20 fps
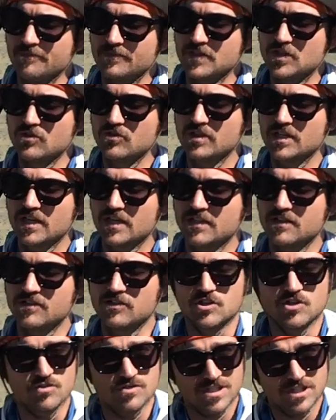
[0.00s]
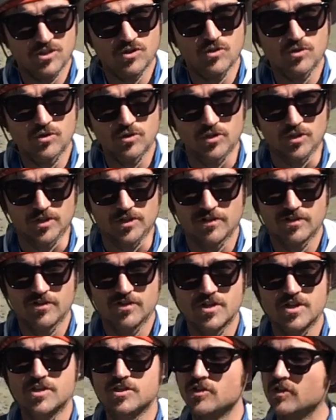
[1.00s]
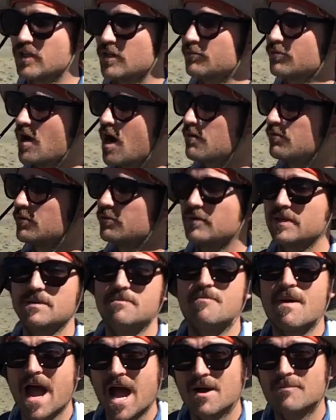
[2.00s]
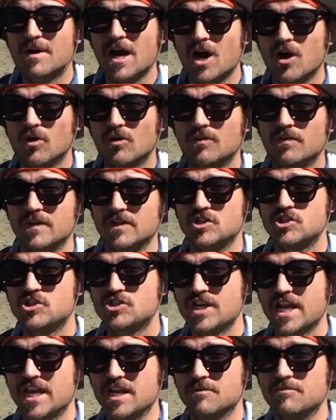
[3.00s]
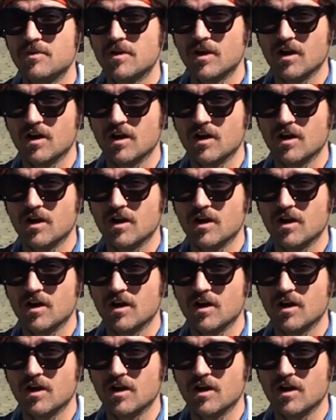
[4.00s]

you can, using Google Earth, you can probably map out the shape